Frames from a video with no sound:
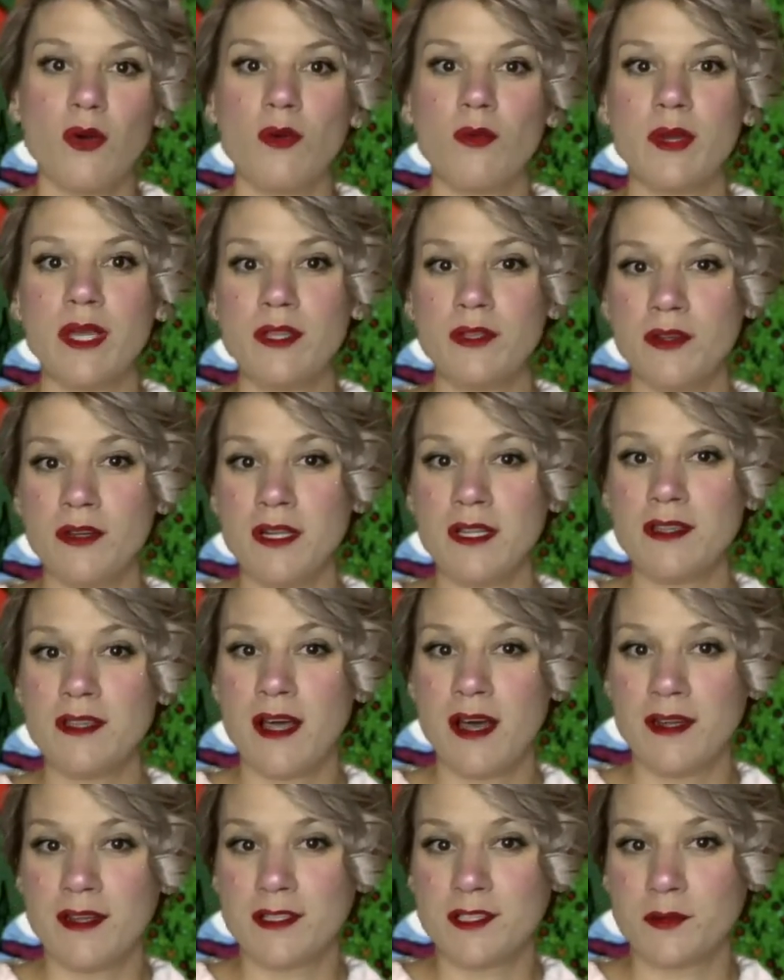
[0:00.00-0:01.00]
We learn a
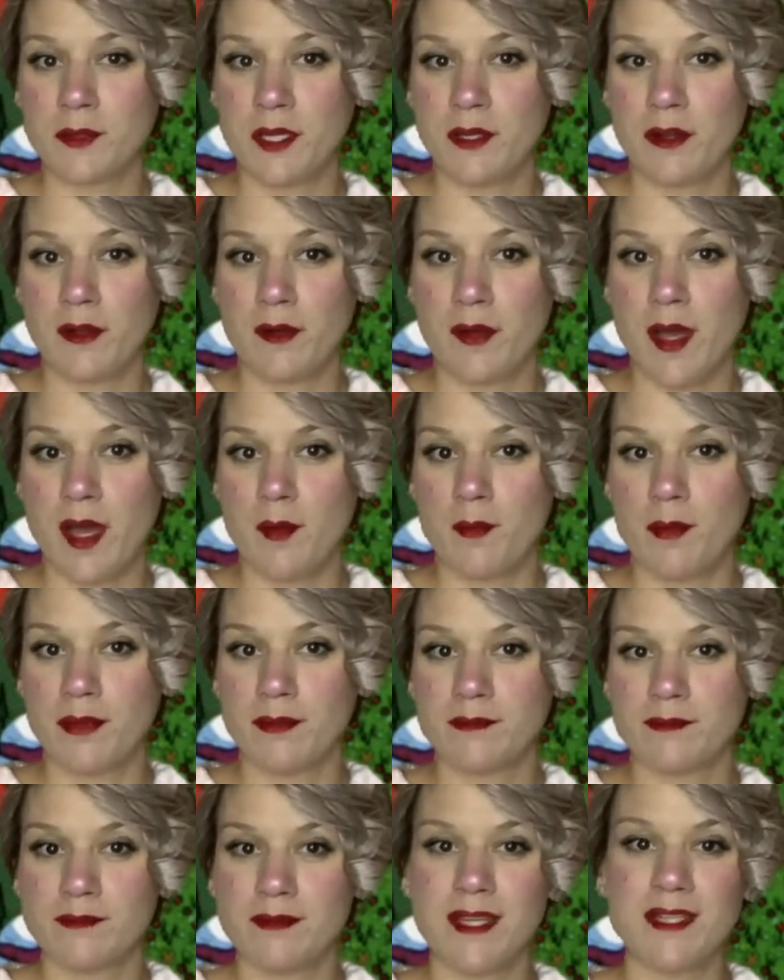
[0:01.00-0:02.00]
lot as we grow up,
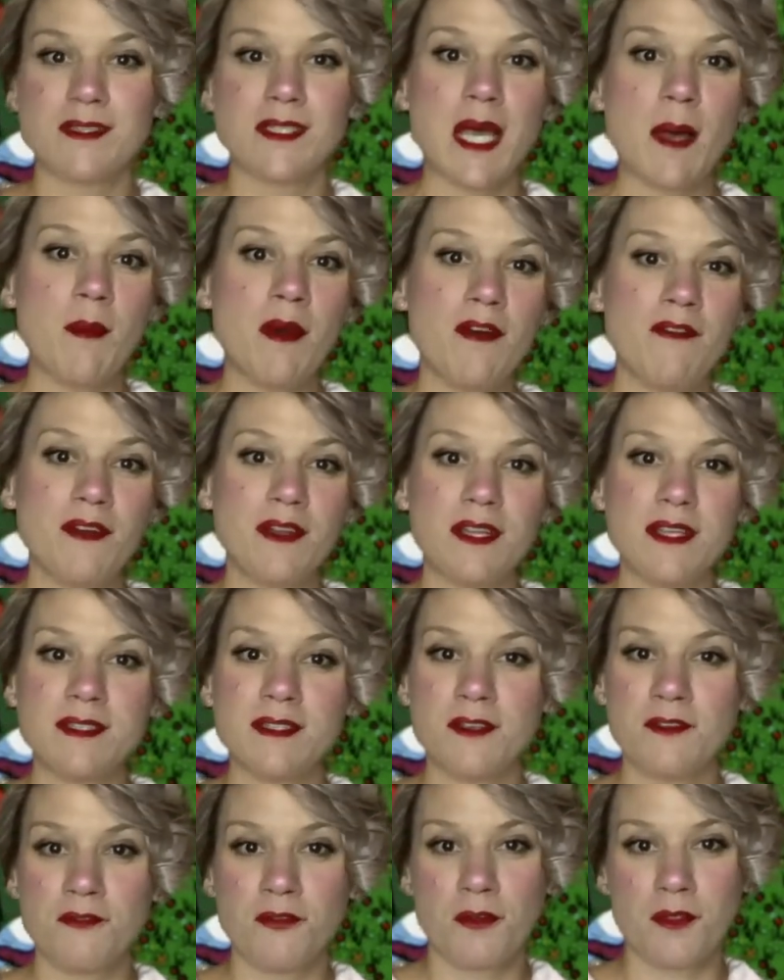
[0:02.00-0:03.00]
and some of it
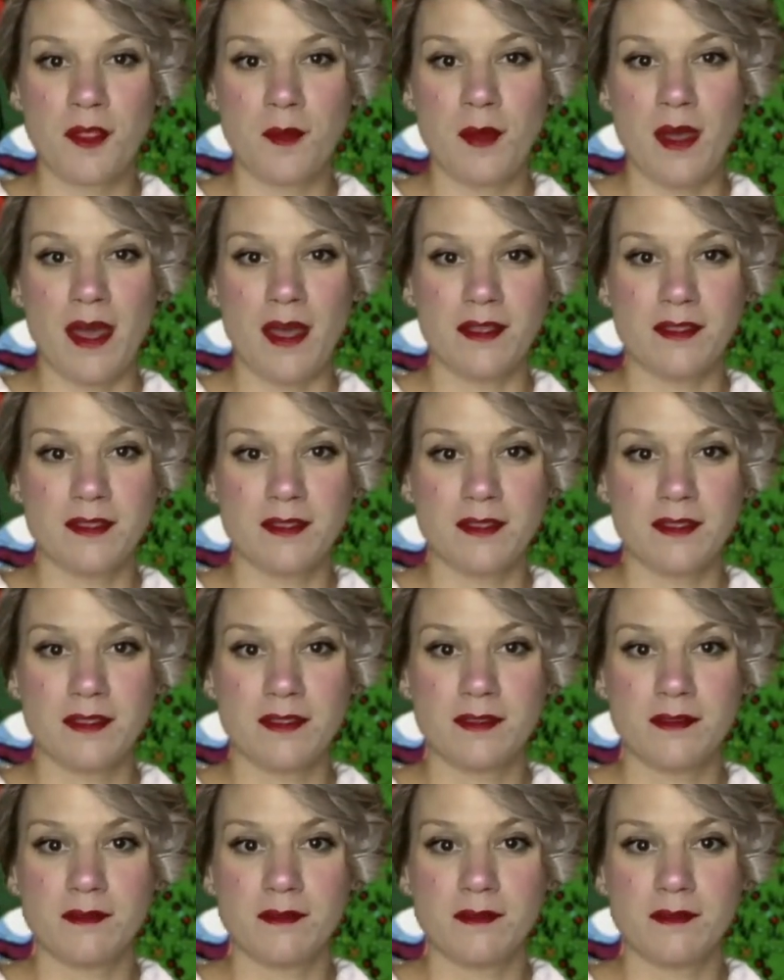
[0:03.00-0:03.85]
isn't for the best.